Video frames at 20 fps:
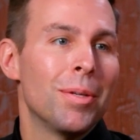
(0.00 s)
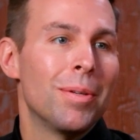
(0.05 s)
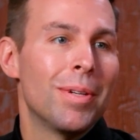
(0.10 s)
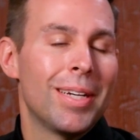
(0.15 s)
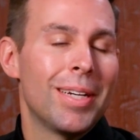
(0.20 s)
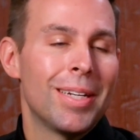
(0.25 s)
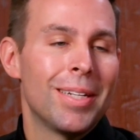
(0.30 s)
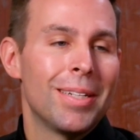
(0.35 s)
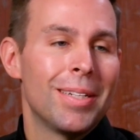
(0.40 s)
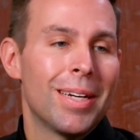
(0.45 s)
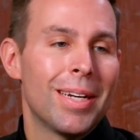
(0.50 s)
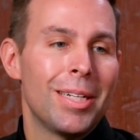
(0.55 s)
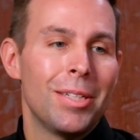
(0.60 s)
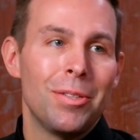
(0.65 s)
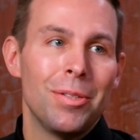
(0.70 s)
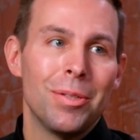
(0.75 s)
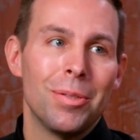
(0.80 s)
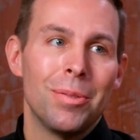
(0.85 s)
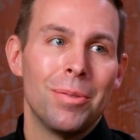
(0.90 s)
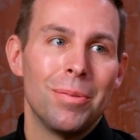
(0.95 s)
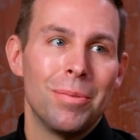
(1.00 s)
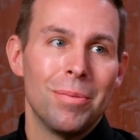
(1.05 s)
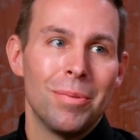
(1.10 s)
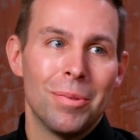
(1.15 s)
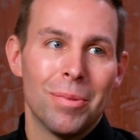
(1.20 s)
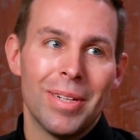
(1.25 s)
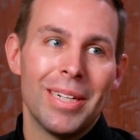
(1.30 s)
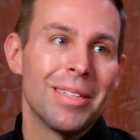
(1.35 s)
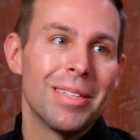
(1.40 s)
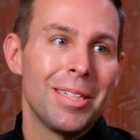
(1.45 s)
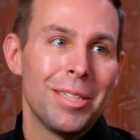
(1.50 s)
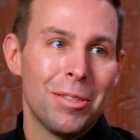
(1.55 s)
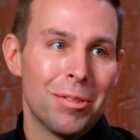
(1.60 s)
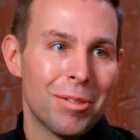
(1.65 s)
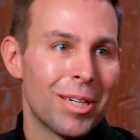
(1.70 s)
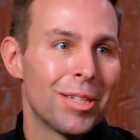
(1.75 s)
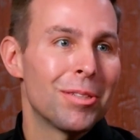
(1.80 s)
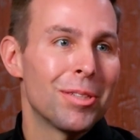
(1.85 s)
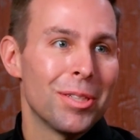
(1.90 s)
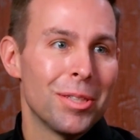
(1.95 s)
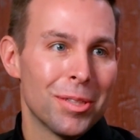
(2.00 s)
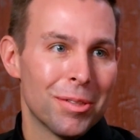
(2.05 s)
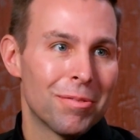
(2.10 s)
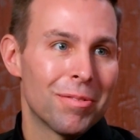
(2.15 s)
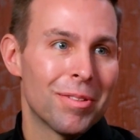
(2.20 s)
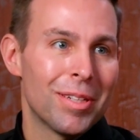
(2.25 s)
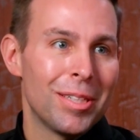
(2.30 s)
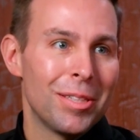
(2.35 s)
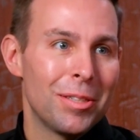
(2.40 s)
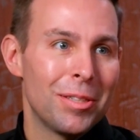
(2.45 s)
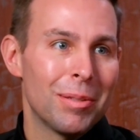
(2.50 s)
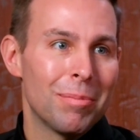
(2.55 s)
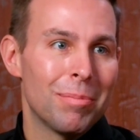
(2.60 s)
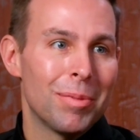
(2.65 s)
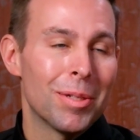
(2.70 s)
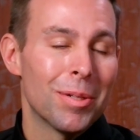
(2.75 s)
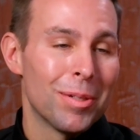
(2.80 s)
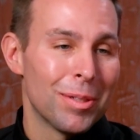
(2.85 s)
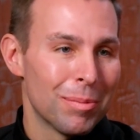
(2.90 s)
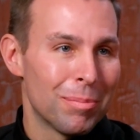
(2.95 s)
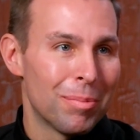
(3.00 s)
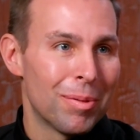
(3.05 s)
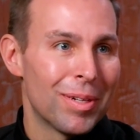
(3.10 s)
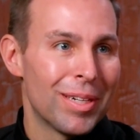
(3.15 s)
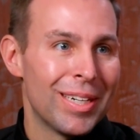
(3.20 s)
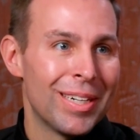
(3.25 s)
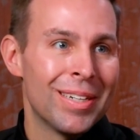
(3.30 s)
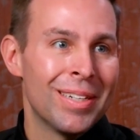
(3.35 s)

and I do greatly treasure your friendship and all the prayer.